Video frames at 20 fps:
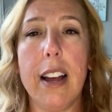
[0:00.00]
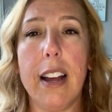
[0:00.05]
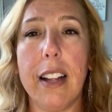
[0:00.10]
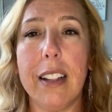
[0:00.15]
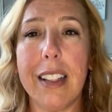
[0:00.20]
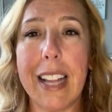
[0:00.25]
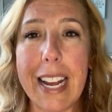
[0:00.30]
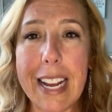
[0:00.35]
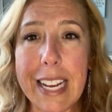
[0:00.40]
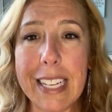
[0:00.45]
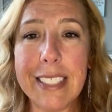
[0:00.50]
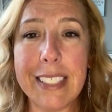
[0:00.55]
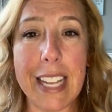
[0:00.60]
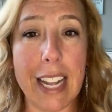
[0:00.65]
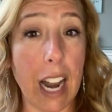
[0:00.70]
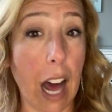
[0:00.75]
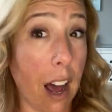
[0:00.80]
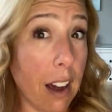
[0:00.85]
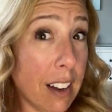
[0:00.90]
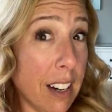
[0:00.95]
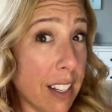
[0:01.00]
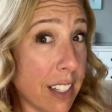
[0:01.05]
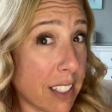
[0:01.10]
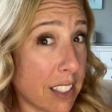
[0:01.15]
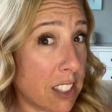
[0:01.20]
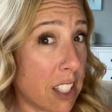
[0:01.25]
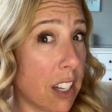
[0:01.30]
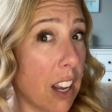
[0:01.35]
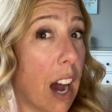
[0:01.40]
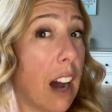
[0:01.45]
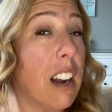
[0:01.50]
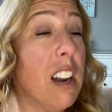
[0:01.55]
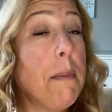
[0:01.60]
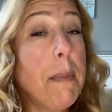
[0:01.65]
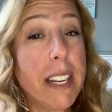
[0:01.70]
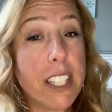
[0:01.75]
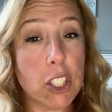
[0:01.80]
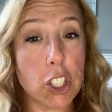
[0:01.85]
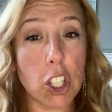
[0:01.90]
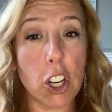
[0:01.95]
Like I said, I'm going to
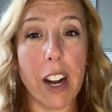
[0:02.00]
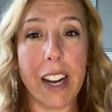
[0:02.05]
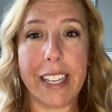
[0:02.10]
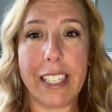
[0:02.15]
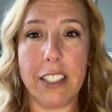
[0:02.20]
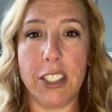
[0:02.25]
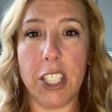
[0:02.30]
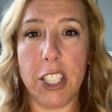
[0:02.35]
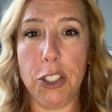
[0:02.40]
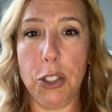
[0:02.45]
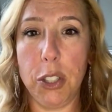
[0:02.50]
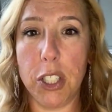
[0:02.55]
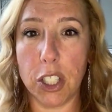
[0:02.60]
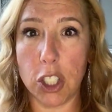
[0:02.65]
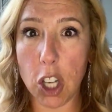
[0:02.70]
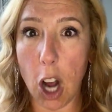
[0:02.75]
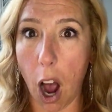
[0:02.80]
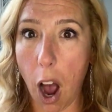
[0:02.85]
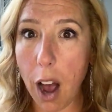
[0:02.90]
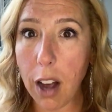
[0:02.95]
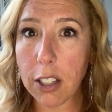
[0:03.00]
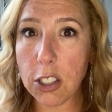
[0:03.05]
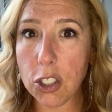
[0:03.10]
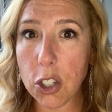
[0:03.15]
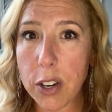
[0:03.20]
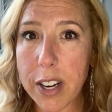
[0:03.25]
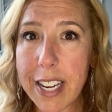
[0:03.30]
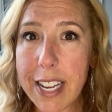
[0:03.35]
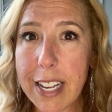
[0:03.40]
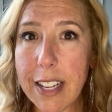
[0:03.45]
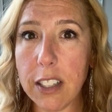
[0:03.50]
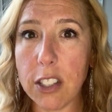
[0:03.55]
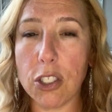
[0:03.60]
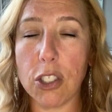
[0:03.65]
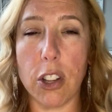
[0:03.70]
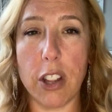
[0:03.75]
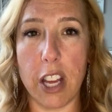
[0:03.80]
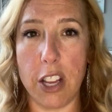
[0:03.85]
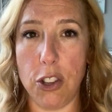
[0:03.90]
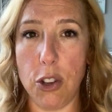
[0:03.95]
make sure I continue to talk during it
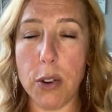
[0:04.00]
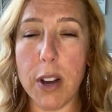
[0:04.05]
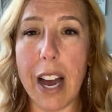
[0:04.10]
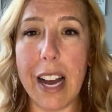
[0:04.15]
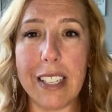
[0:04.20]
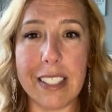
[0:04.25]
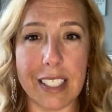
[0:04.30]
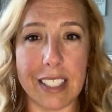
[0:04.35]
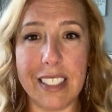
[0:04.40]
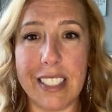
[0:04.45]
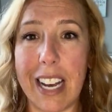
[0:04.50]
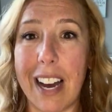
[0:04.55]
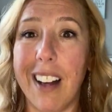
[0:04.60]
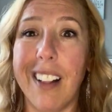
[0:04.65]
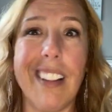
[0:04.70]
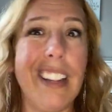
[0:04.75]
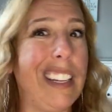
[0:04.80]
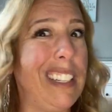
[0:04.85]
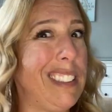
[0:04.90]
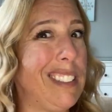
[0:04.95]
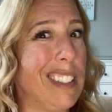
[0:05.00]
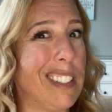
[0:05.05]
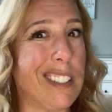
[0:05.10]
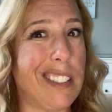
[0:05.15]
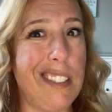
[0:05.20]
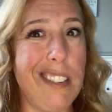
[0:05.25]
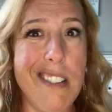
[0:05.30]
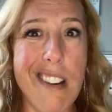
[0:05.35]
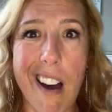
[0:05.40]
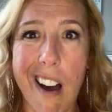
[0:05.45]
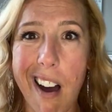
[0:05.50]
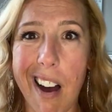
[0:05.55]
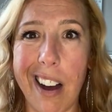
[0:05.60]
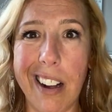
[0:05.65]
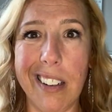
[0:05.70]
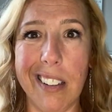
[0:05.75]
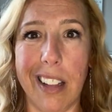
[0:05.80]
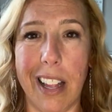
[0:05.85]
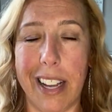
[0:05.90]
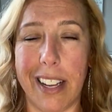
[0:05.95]
so that you guys can tell it does
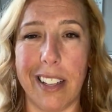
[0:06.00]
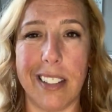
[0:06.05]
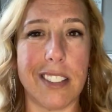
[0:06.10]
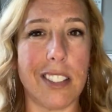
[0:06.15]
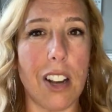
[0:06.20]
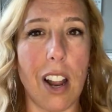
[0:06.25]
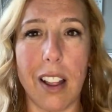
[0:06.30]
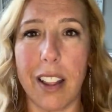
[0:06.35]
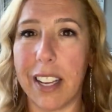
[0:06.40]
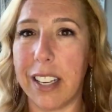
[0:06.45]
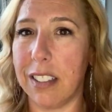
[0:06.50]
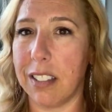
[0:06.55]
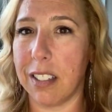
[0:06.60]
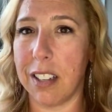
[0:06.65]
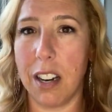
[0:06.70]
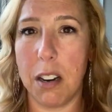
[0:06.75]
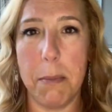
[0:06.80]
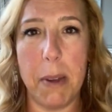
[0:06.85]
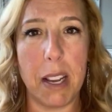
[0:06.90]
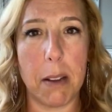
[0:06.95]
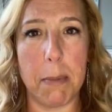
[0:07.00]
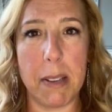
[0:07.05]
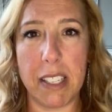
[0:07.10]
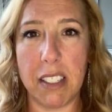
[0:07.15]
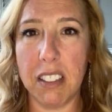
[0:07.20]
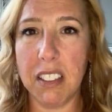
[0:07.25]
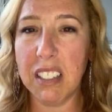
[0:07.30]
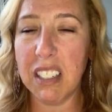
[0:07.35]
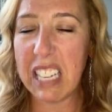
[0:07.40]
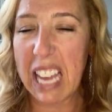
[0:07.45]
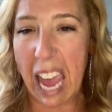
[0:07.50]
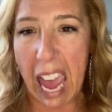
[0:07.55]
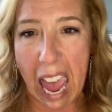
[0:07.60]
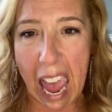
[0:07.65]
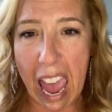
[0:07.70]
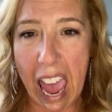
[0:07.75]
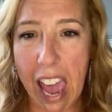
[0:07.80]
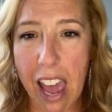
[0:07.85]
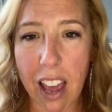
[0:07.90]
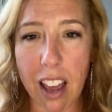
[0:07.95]
not it's not like it's going to make me
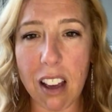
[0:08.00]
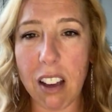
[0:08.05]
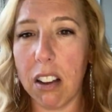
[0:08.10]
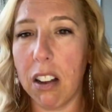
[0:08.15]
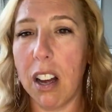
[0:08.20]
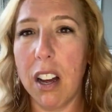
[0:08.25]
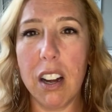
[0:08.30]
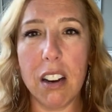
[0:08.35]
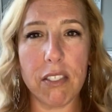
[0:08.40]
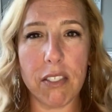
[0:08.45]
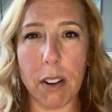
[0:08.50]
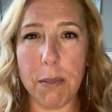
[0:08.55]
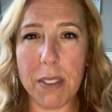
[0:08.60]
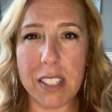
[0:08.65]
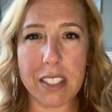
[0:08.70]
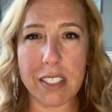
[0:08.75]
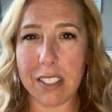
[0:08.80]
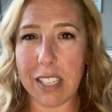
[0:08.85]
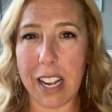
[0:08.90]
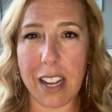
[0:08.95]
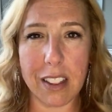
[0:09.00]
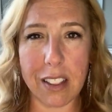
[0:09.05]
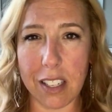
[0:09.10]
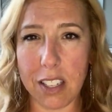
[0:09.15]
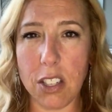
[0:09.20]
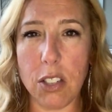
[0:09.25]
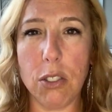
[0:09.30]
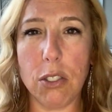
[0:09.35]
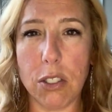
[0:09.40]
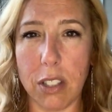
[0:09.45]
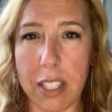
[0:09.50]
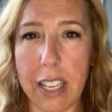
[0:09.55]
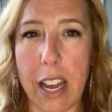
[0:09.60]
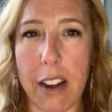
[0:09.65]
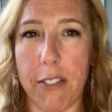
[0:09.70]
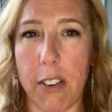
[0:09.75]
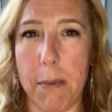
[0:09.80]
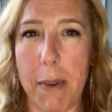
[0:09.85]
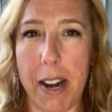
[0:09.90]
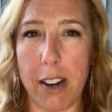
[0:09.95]
gag from the stink that you usually
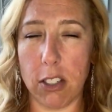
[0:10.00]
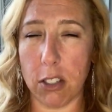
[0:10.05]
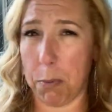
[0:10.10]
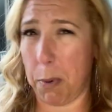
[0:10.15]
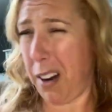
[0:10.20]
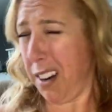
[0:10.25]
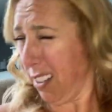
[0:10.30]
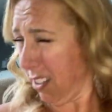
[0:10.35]
get from hairspray.